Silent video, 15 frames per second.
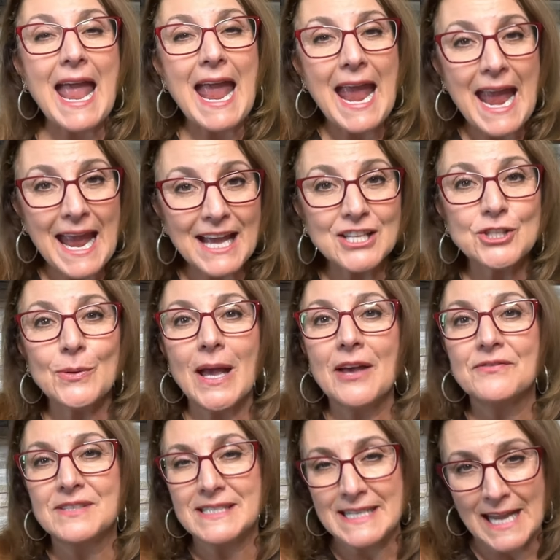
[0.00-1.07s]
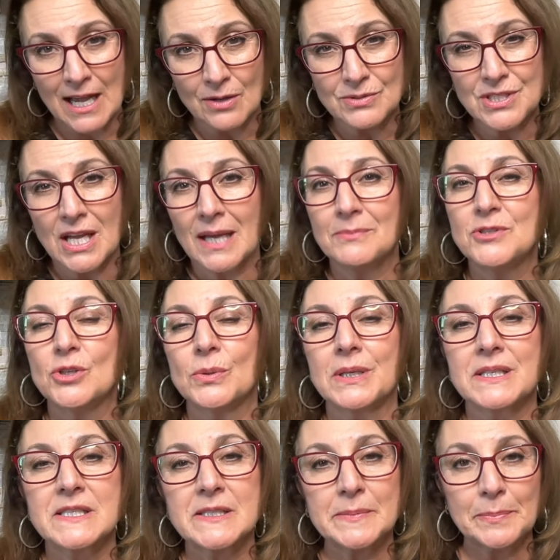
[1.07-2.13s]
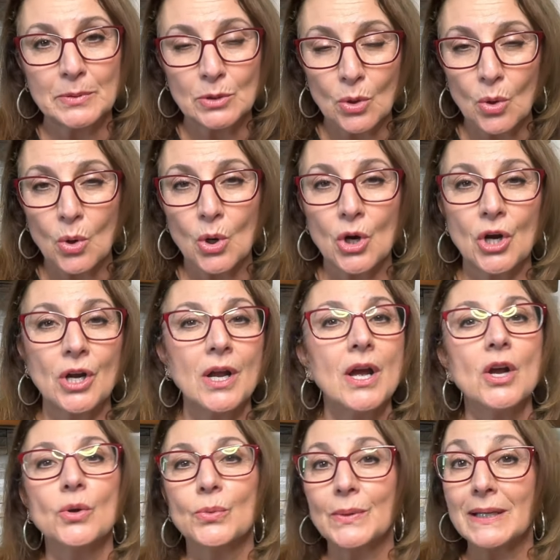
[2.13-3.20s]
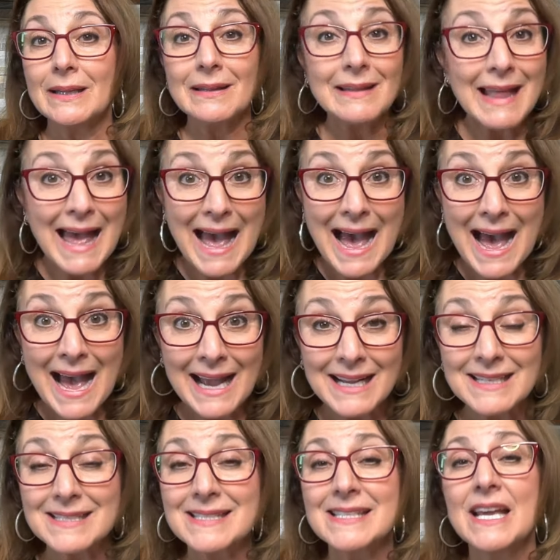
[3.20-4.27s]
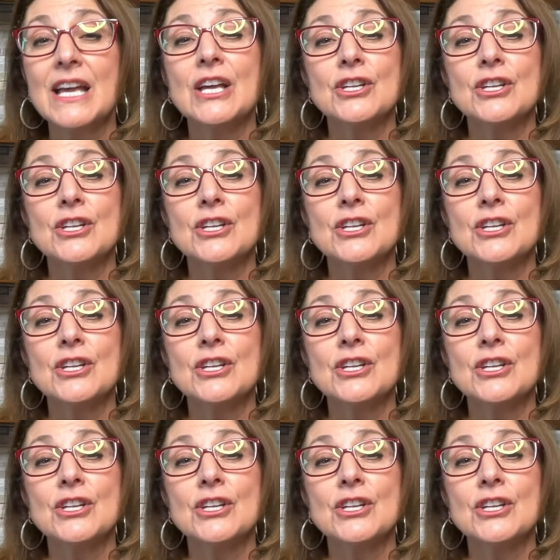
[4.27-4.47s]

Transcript: and you have downtime to explore, relax,